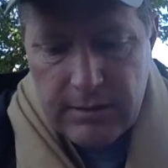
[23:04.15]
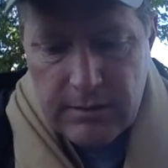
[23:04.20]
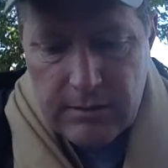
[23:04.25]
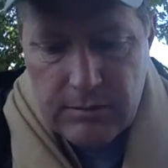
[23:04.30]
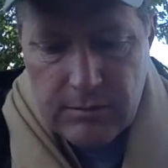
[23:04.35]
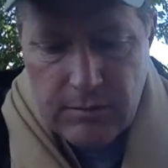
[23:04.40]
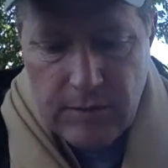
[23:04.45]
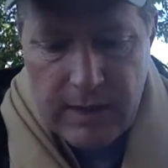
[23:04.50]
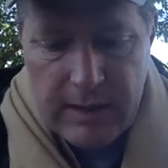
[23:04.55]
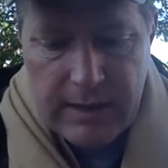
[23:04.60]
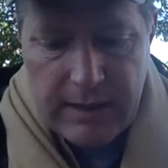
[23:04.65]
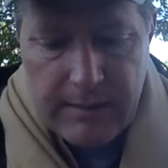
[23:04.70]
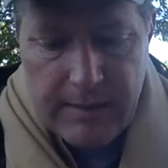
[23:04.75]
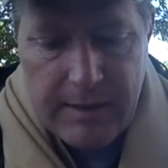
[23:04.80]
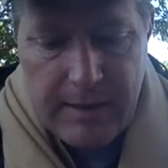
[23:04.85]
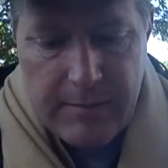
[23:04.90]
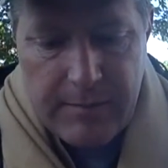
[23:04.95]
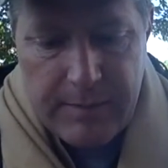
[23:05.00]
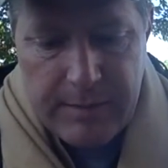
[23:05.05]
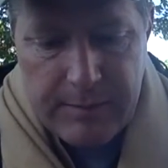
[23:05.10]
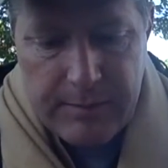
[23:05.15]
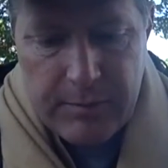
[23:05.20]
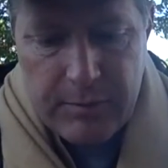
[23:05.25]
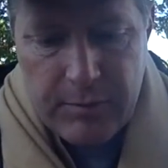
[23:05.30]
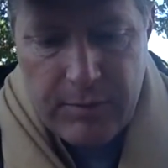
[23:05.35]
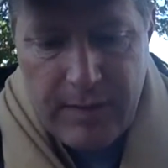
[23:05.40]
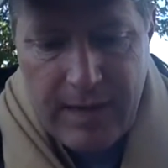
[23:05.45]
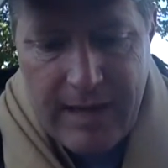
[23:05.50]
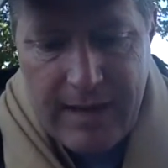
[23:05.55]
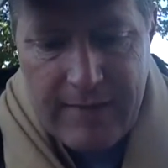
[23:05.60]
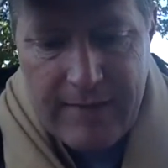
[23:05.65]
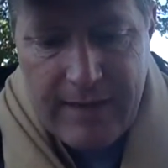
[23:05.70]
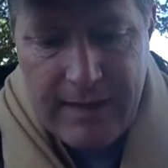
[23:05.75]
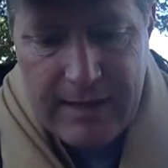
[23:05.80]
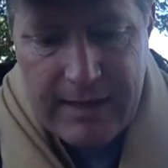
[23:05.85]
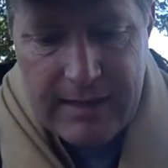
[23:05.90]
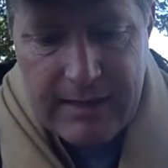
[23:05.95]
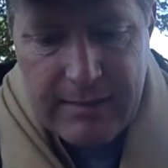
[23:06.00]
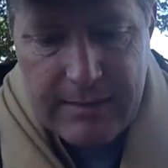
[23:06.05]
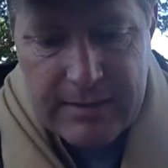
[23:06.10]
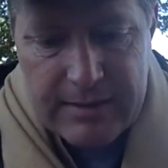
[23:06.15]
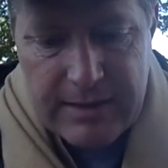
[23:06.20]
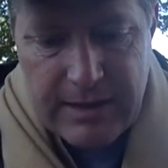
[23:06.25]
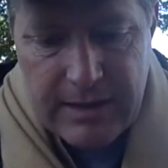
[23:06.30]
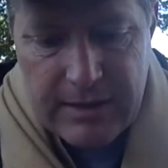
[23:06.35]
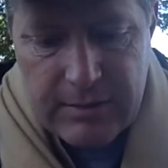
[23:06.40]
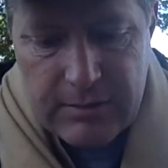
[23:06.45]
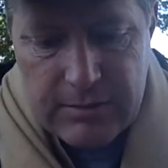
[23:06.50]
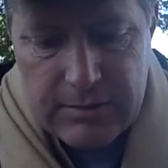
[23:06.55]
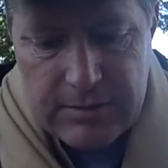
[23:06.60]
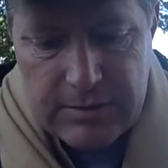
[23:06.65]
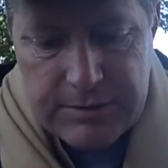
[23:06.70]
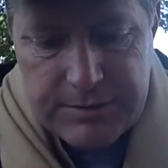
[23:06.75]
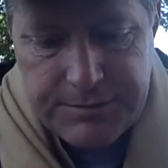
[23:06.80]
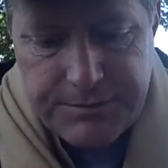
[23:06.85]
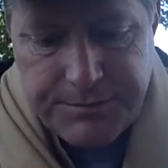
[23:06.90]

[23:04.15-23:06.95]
writing about people who have academic titles.